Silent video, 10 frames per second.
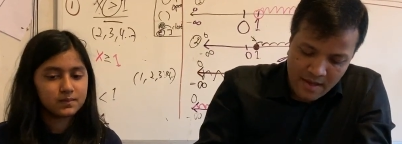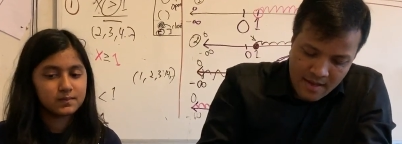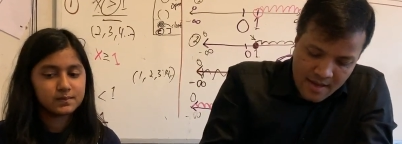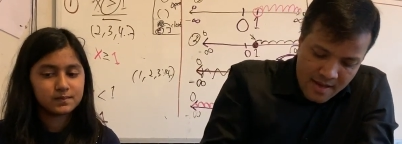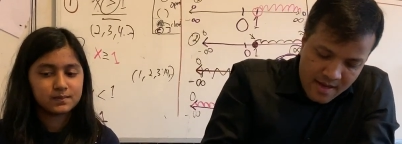
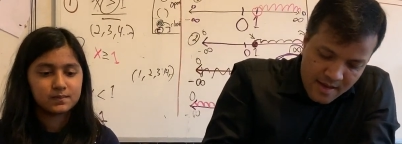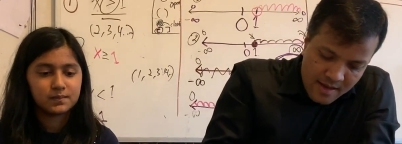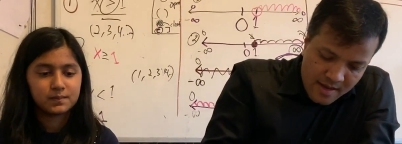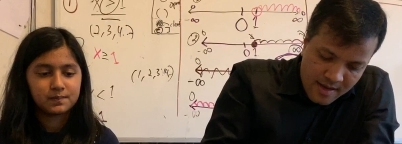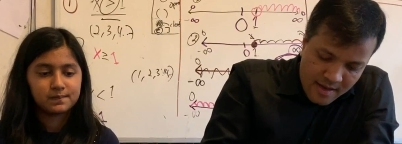
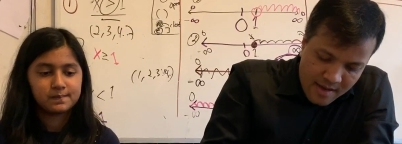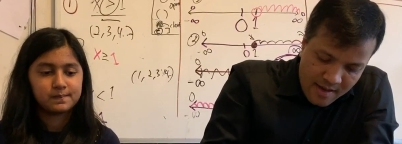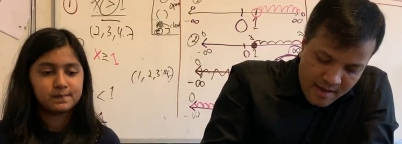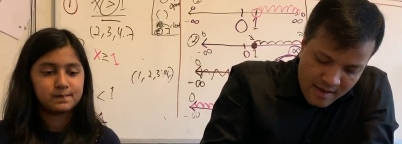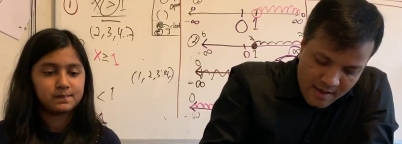
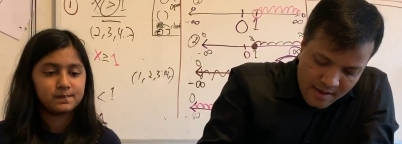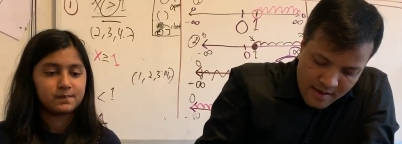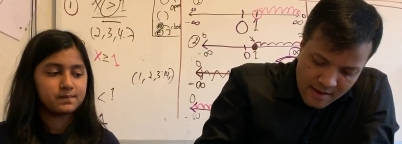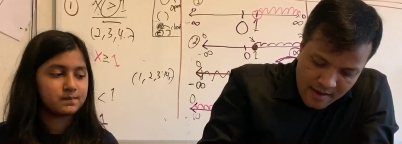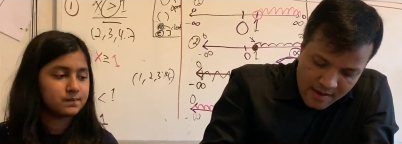
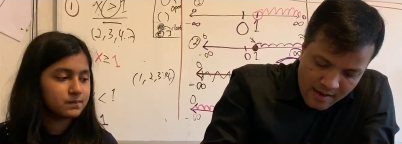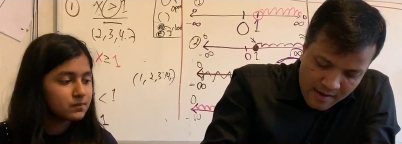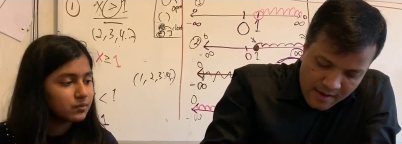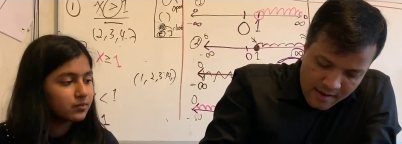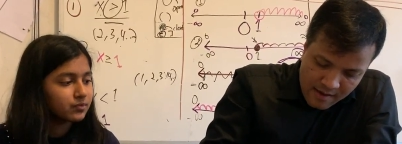
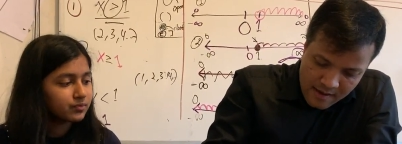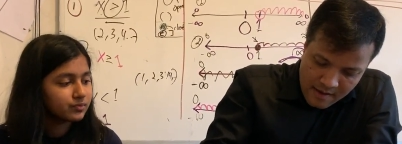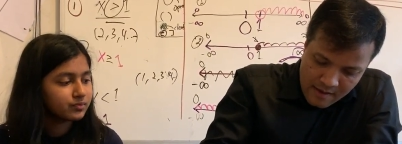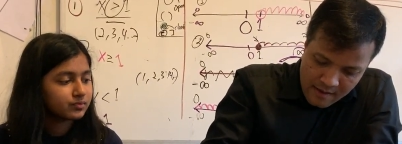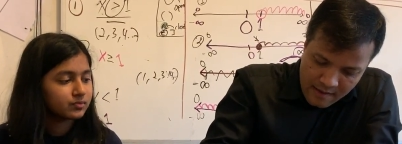
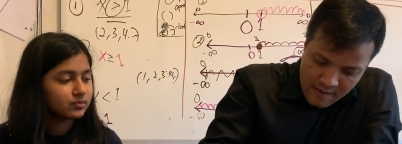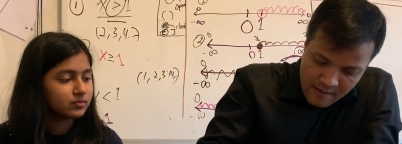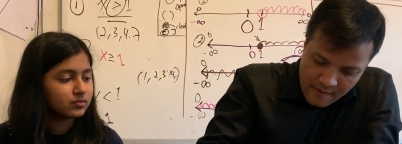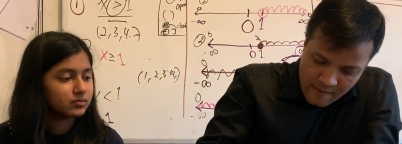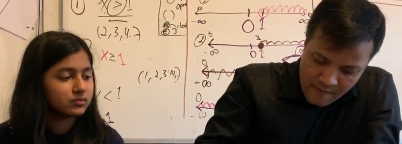(no one is talking)